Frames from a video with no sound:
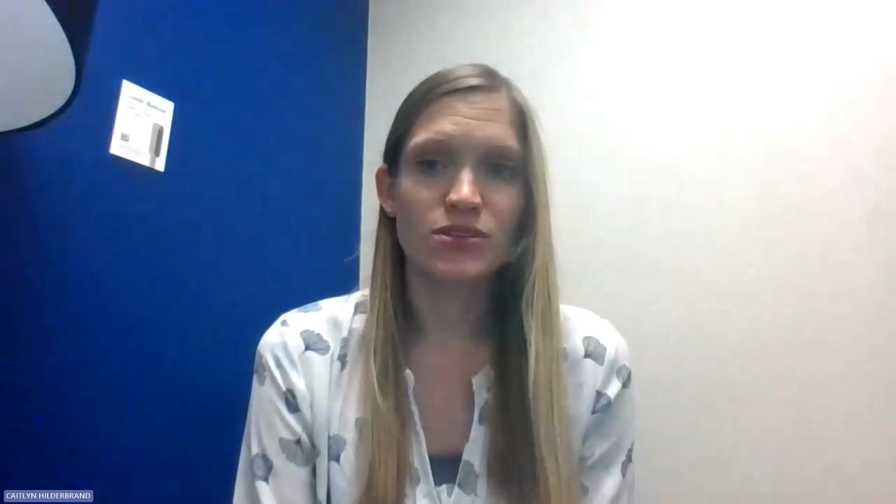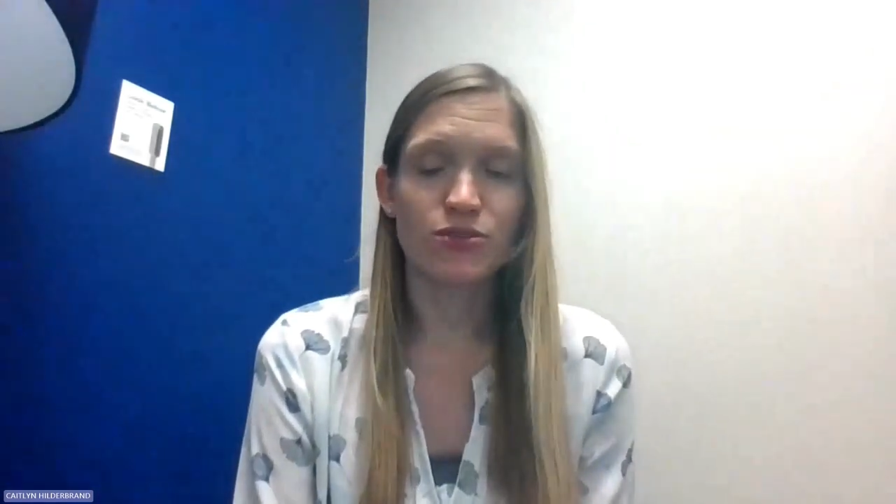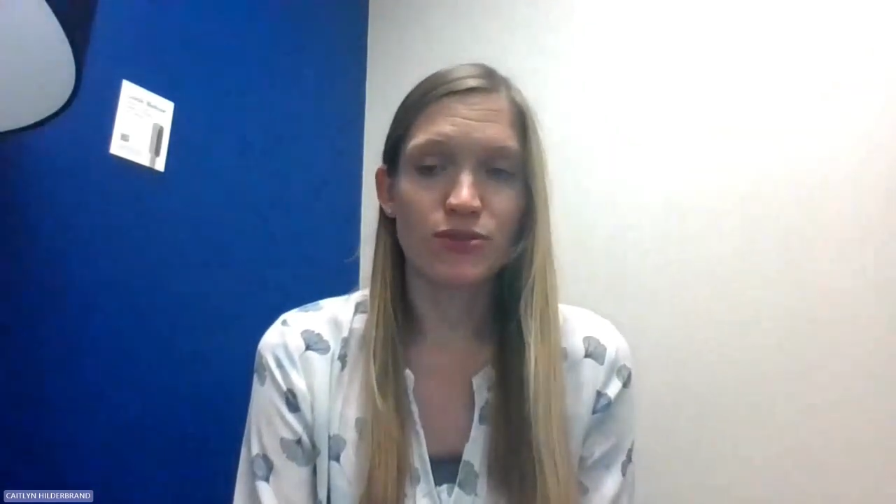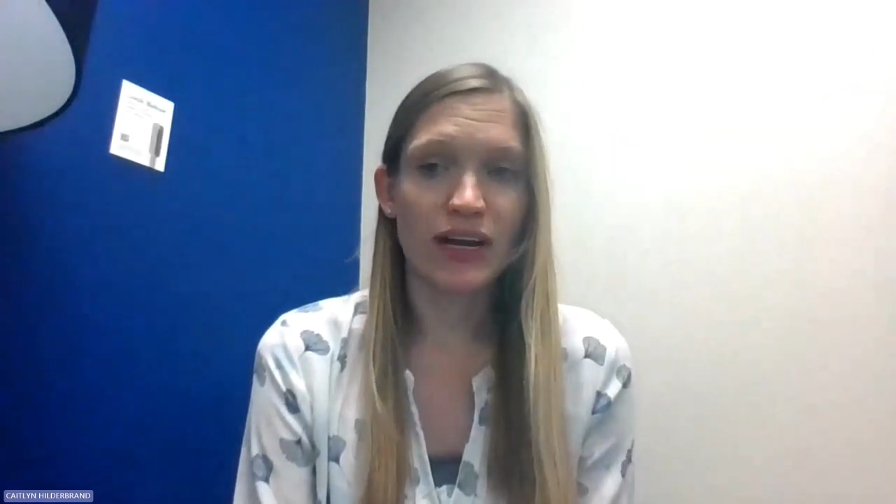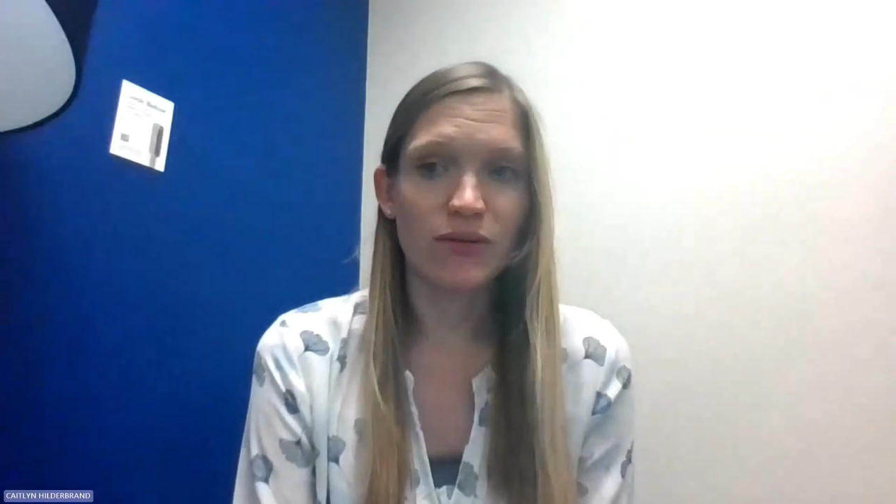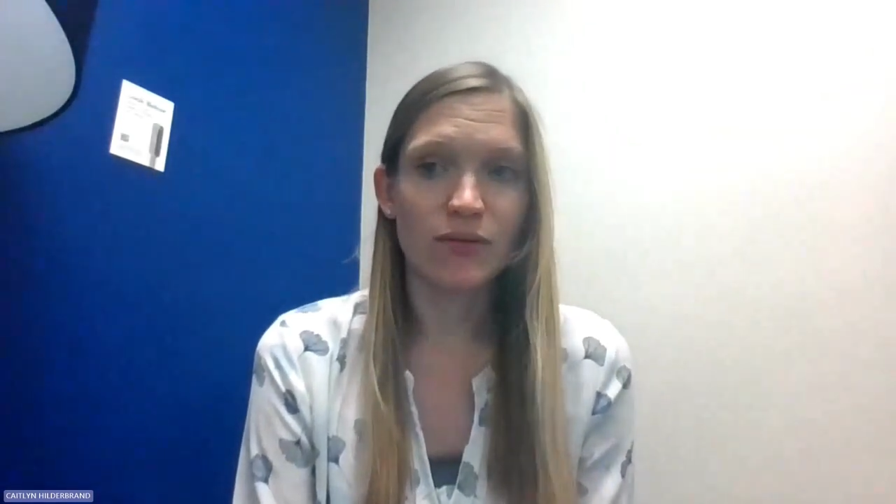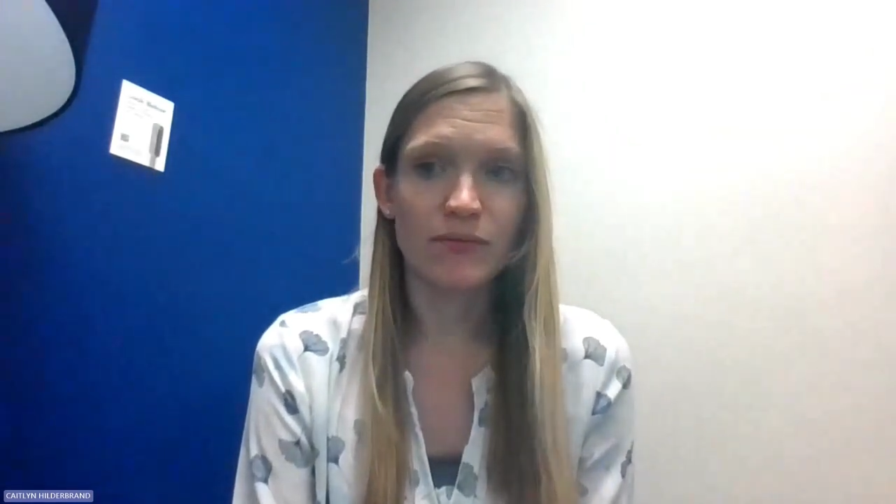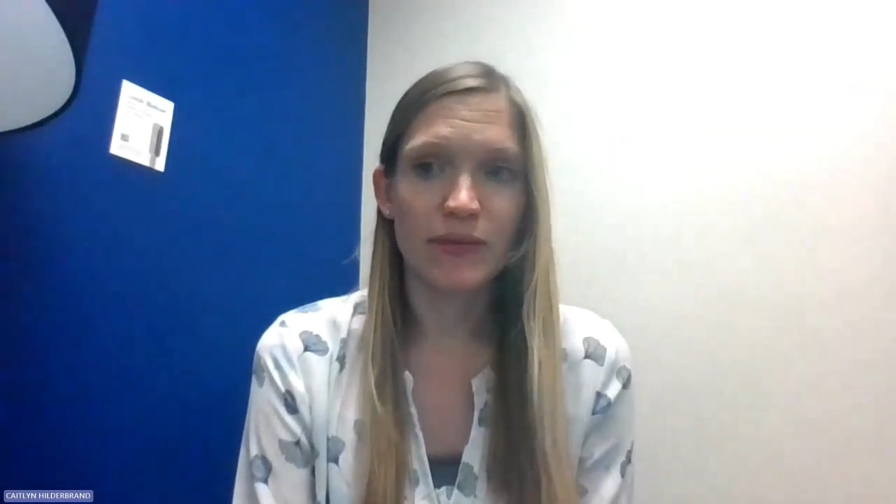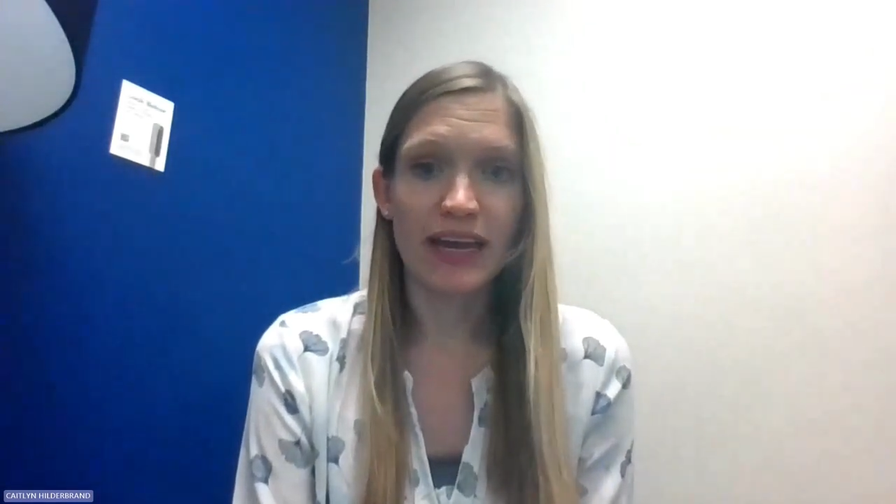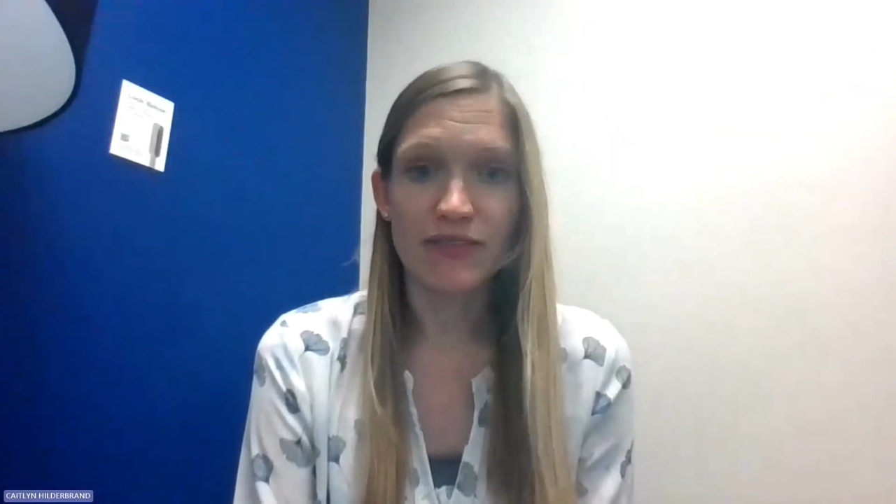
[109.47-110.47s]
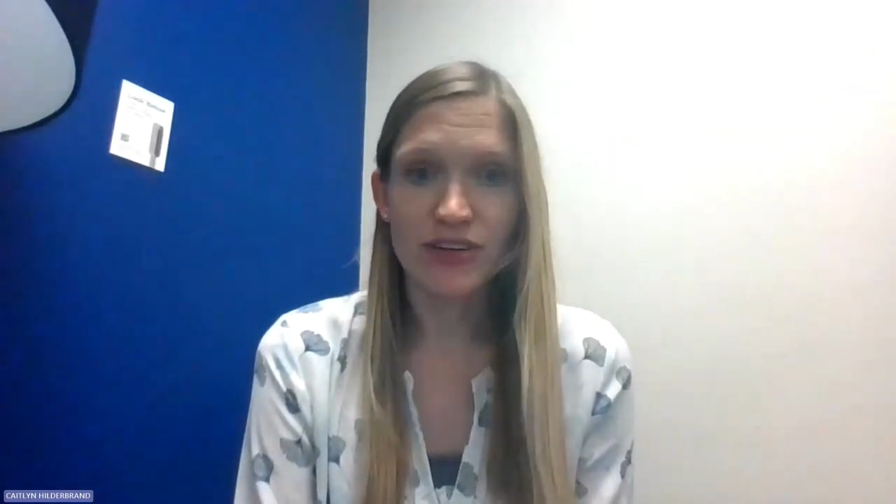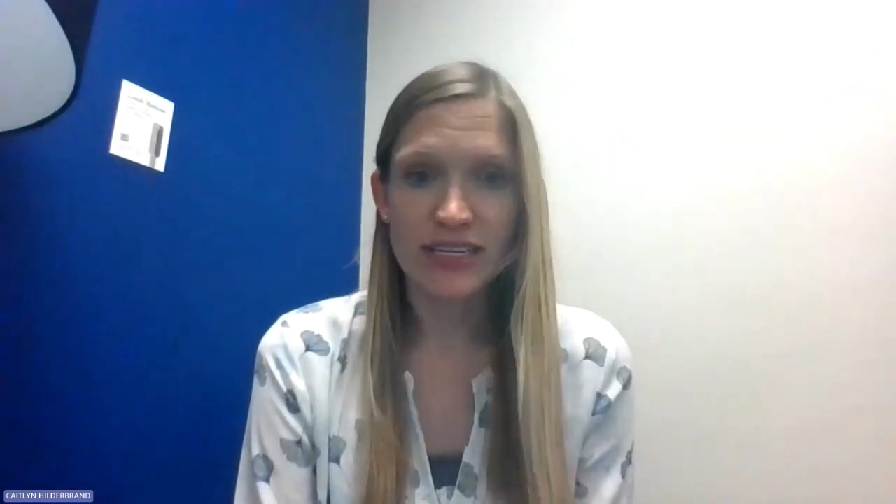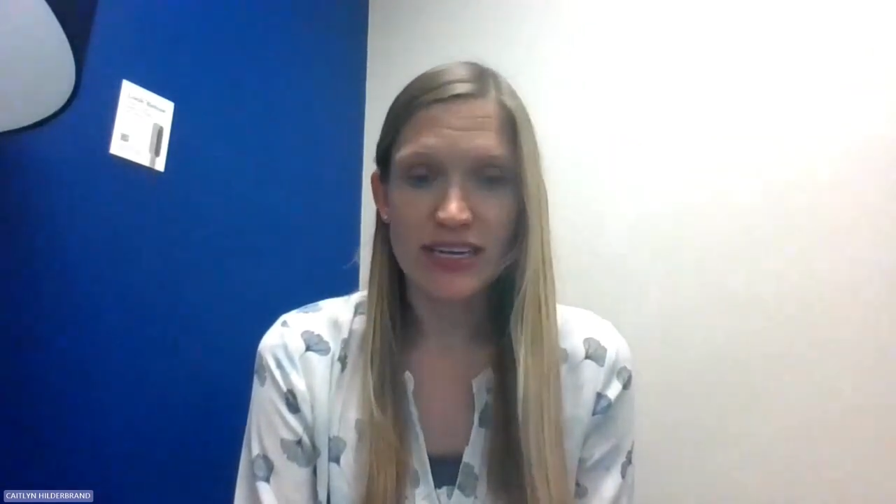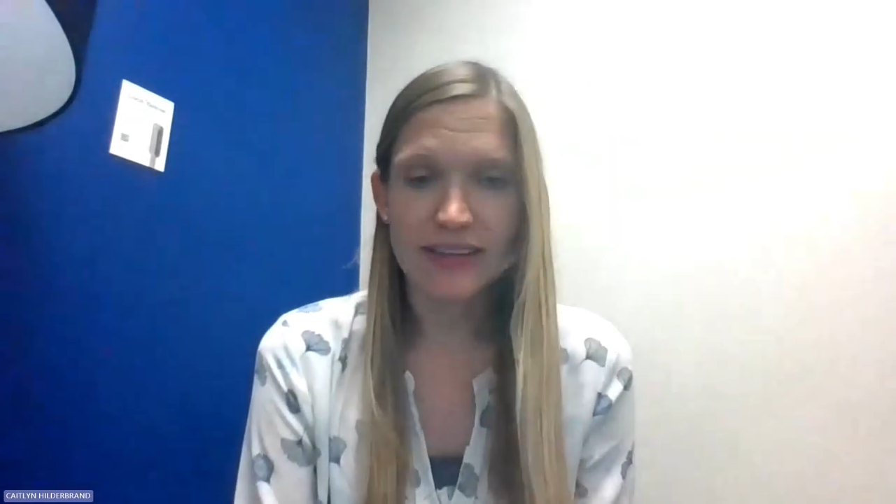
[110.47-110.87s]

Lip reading: throughout my everyday